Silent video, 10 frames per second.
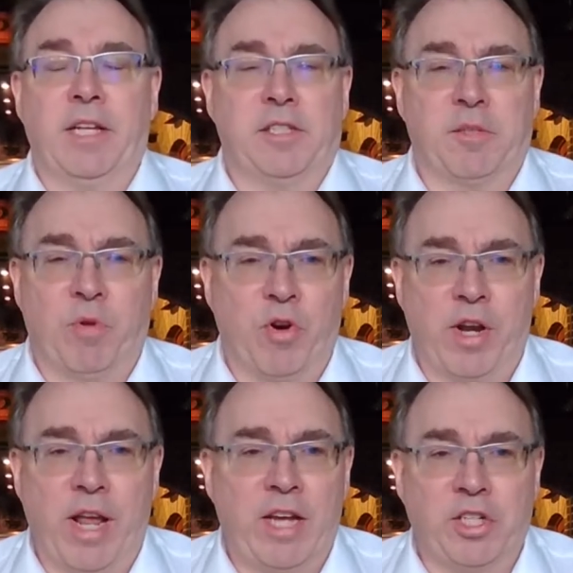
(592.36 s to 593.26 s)

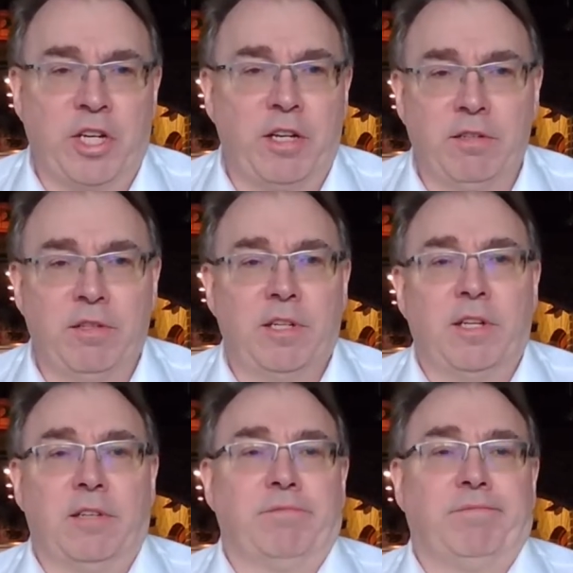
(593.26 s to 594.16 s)
insubordination,
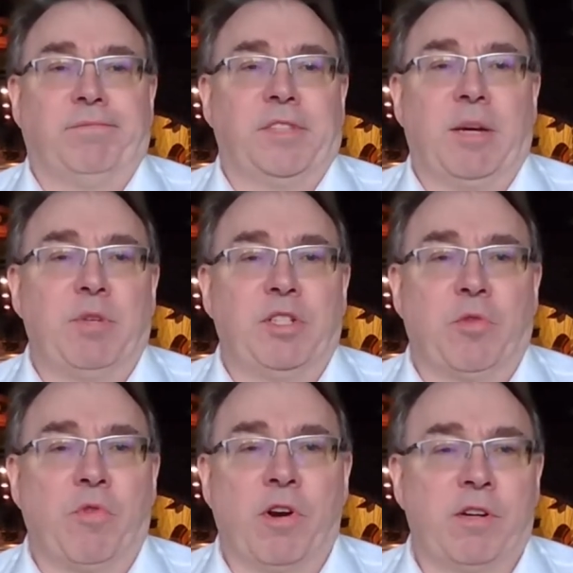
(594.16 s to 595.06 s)
coming
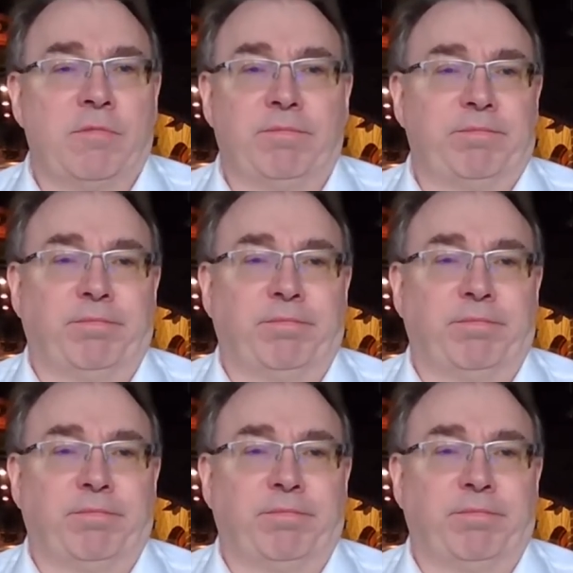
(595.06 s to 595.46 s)
to work